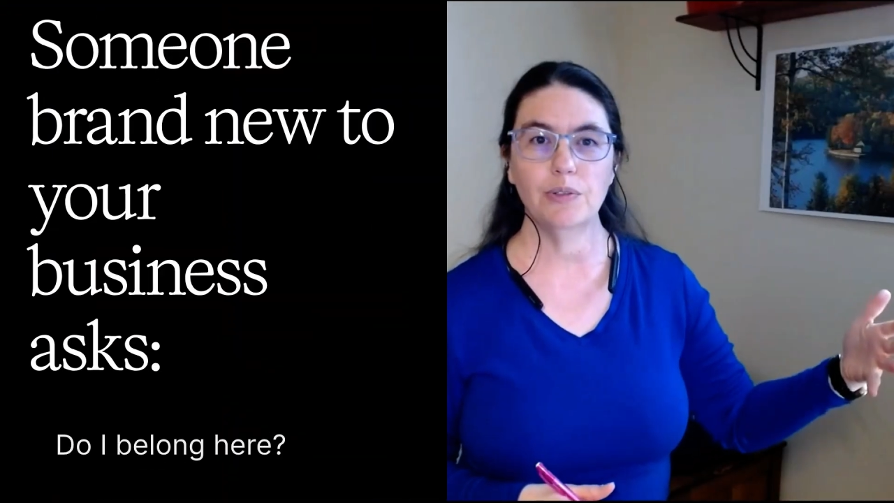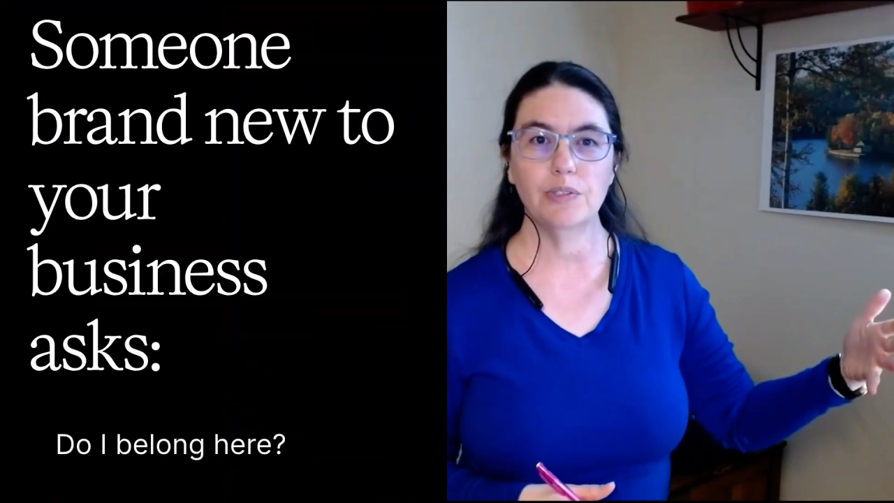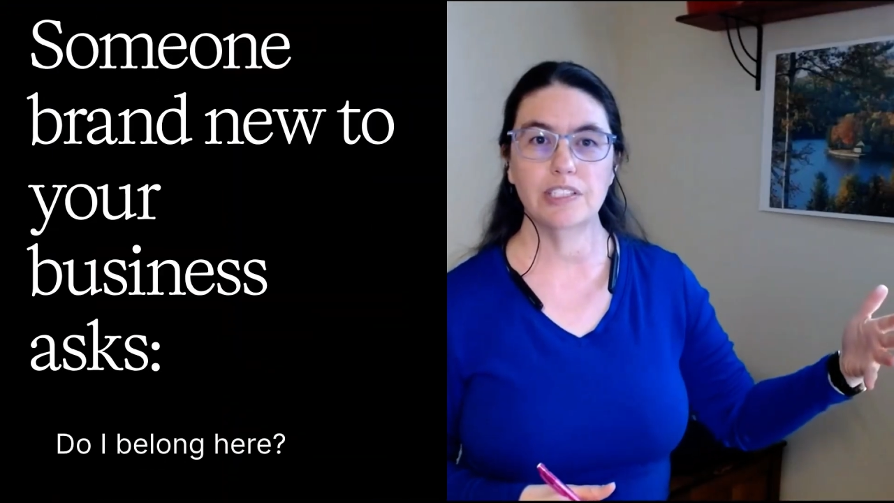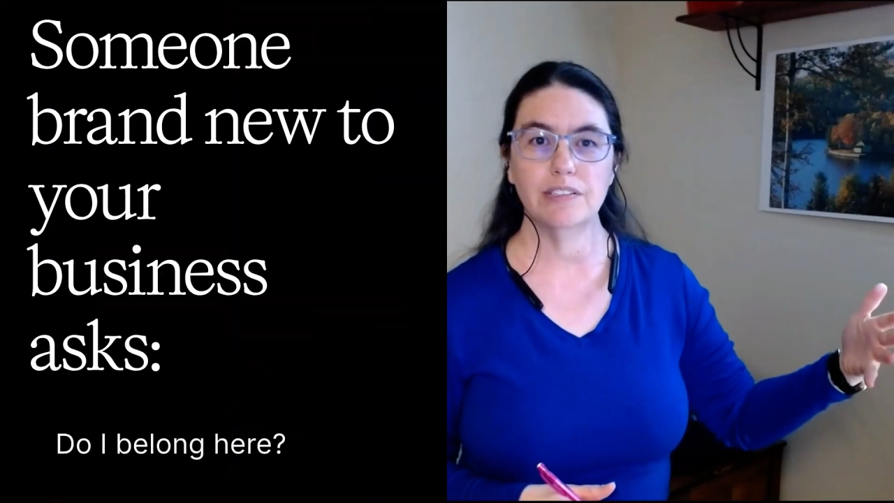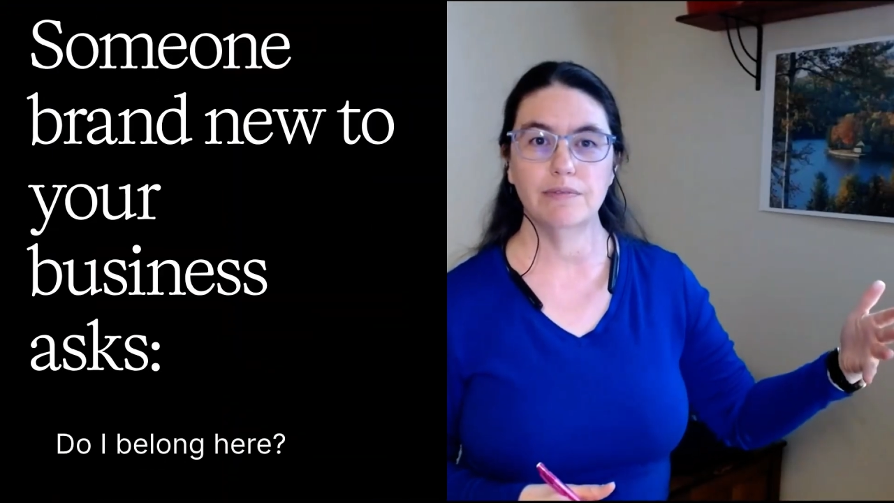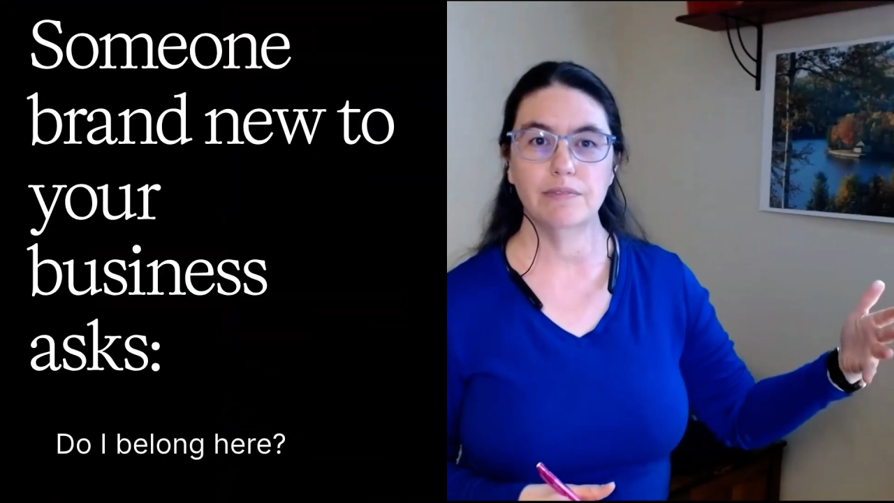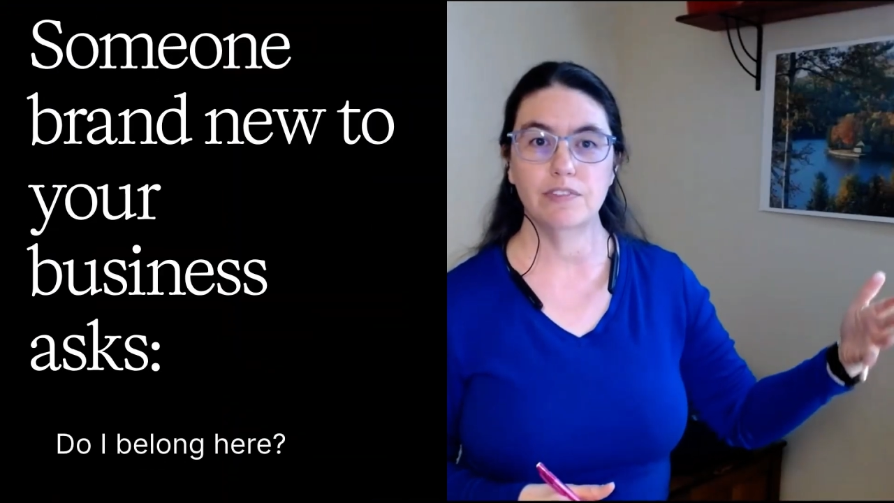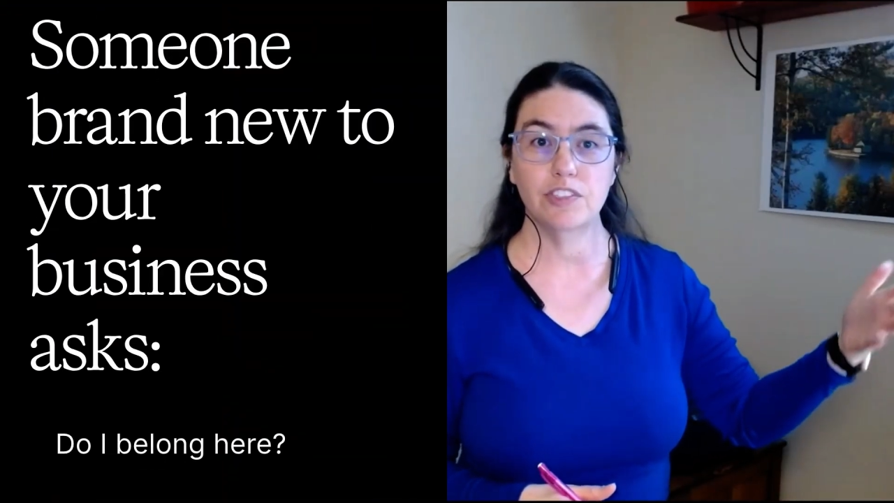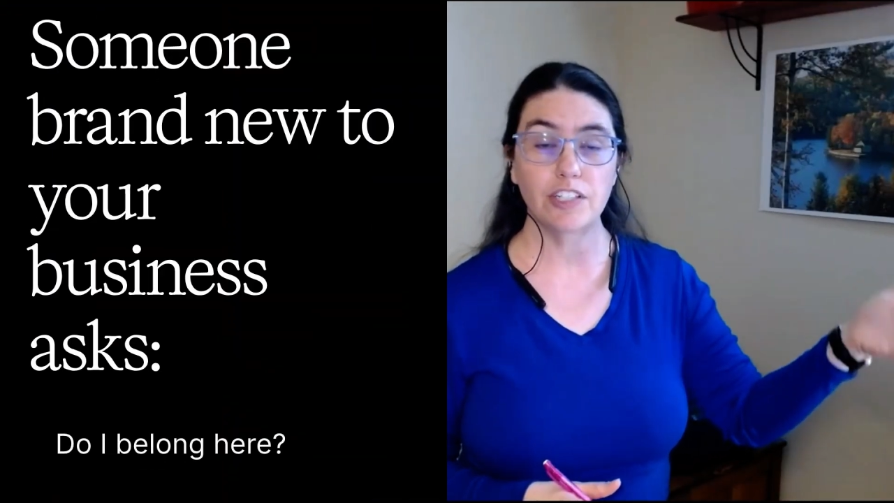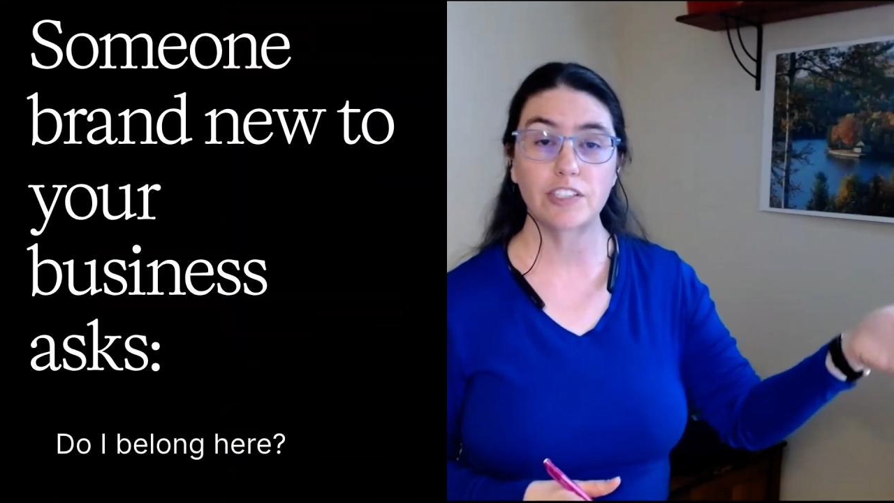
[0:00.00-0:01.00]
who's
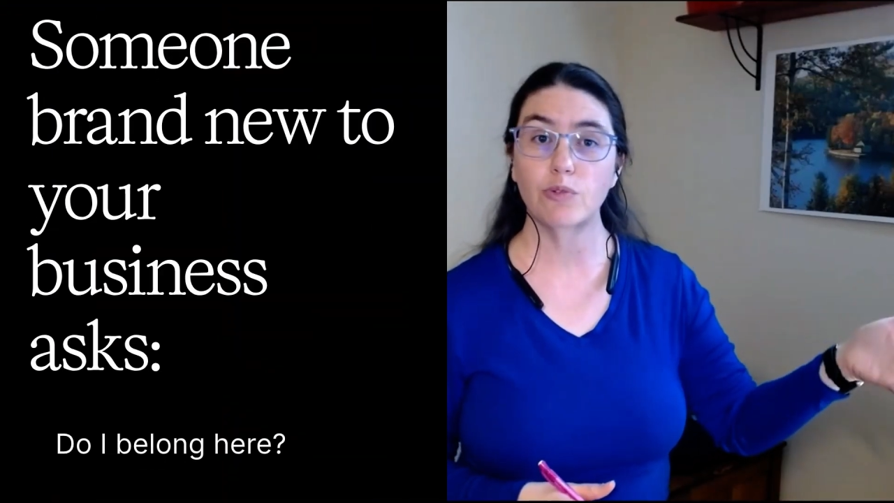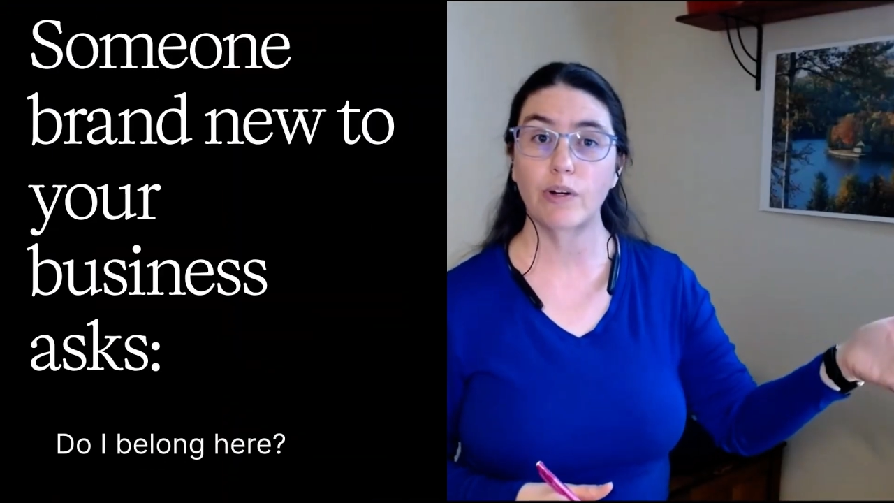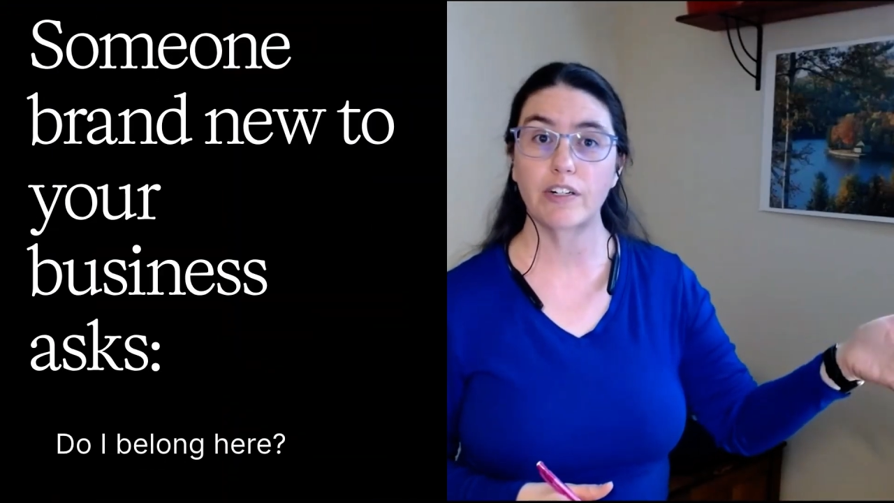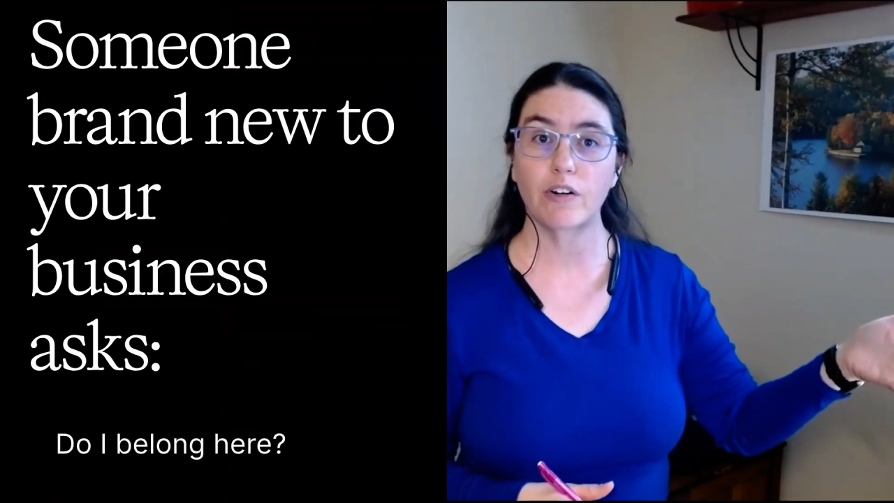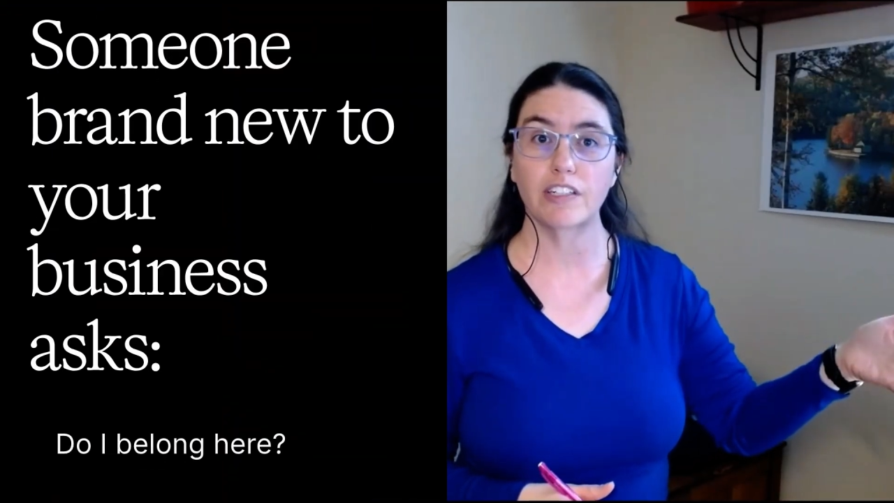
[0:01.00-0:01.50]
just run